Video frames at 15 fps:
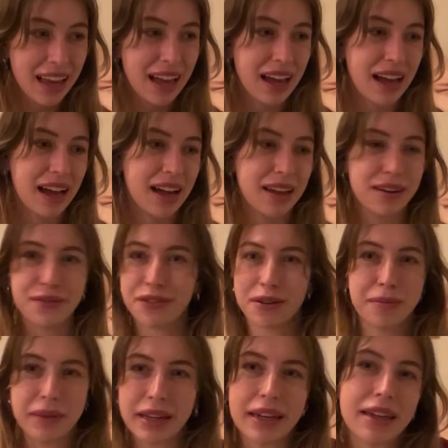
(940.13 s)
and for
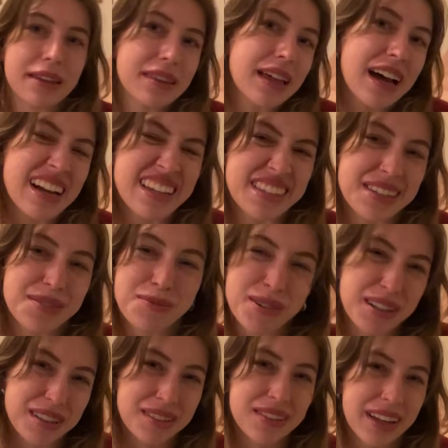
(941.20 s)
me that isn't
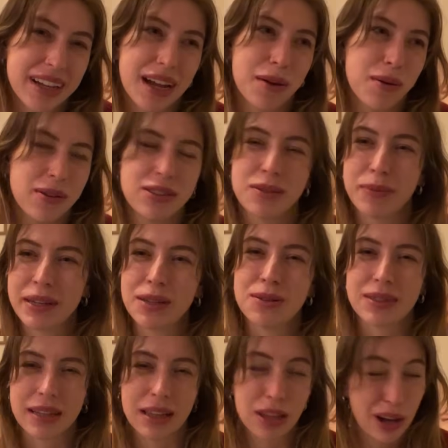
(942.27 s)
wool. Like, I want to be using
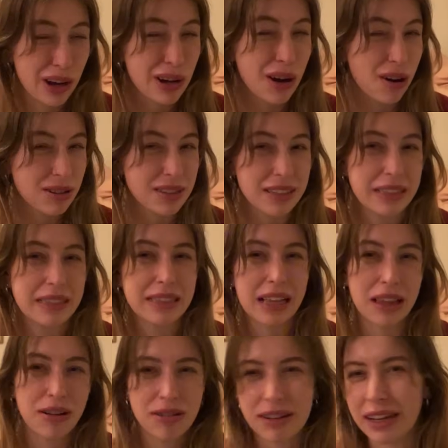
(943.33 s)
a lot of cottons, a
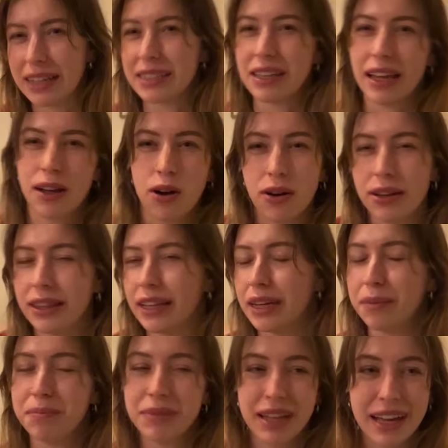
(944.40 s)
lot of nice like cotton linen
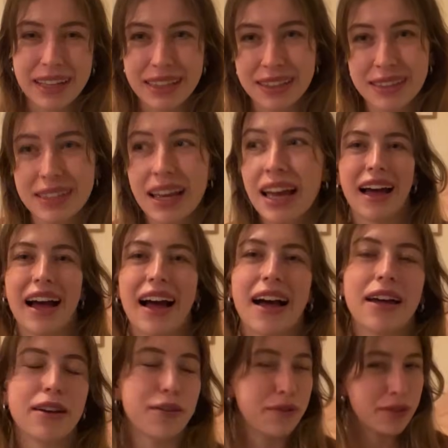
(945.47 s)
blends,
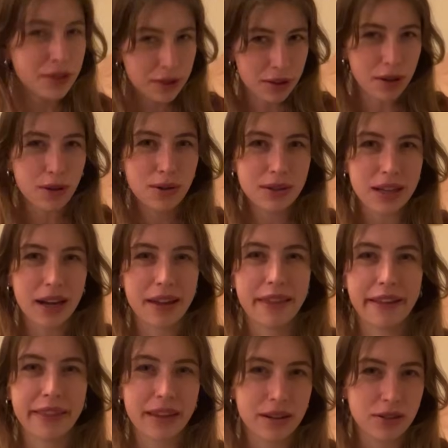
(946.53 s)
and for those I think
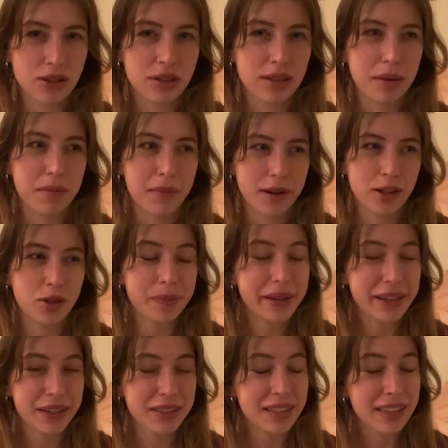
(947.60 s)
there's just a much bigger
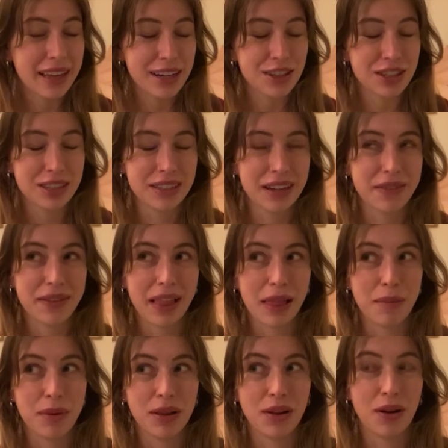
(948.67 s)
selection
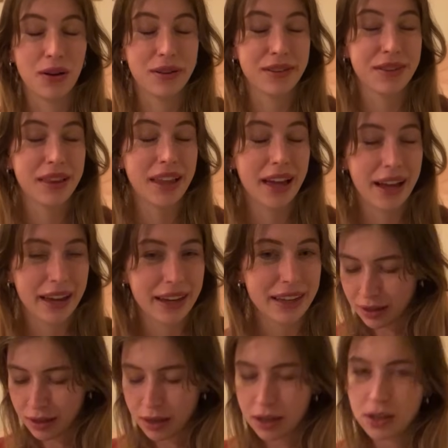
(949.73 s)
available online.
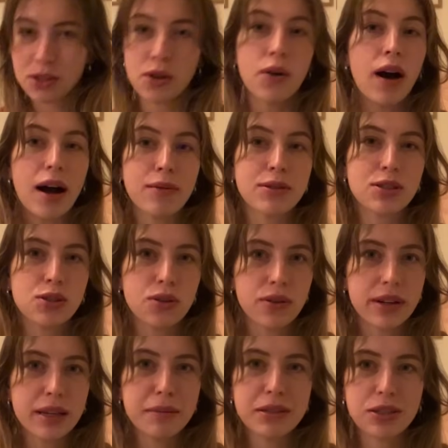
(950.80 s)
So I was
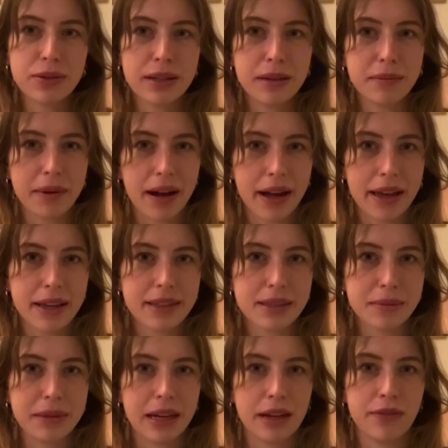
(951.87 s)
toying between buying some
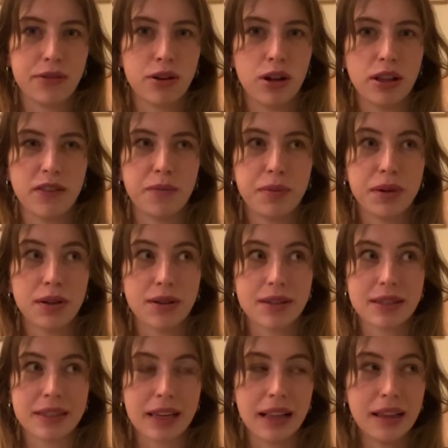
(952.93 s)
knitting for Olive Pure
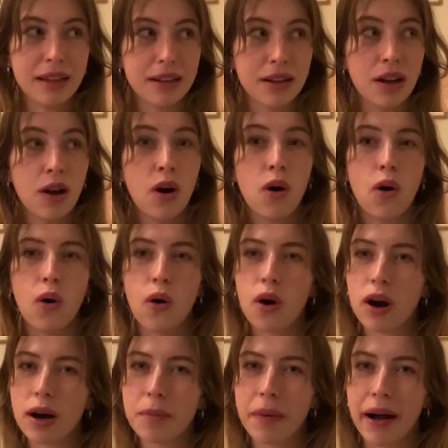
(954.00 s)
Silk
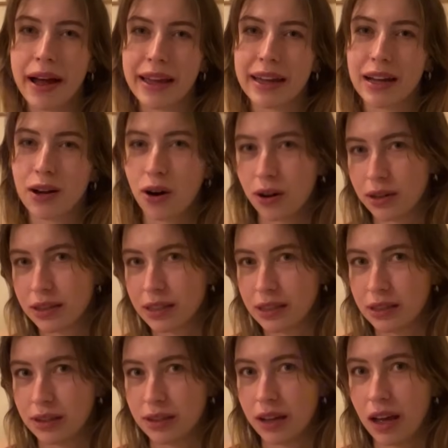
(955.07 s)
or buying a
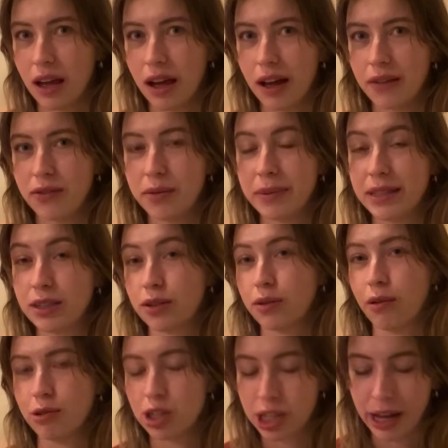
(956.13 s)
cotton for me to
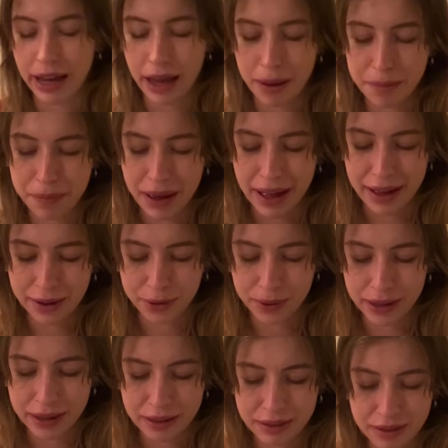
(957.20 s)
crochet a bag
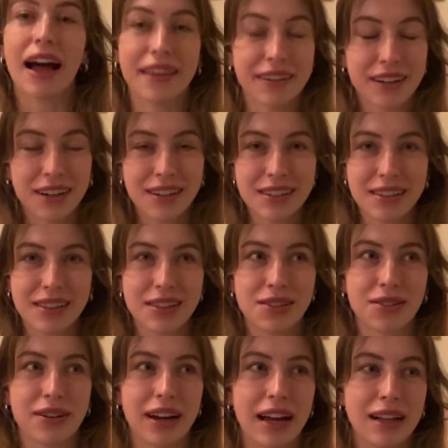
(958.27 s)
with. And the girls in the
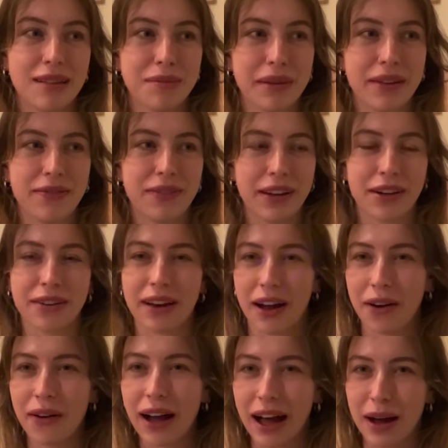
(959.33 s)
store helped me figure
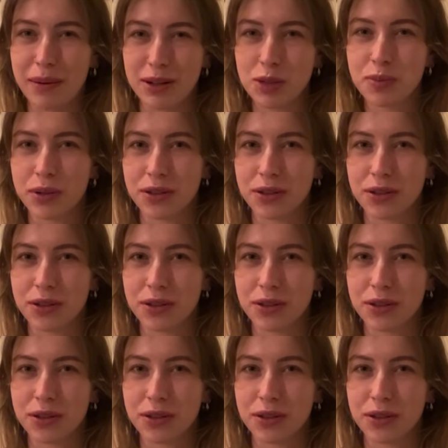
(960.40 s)
out how much pure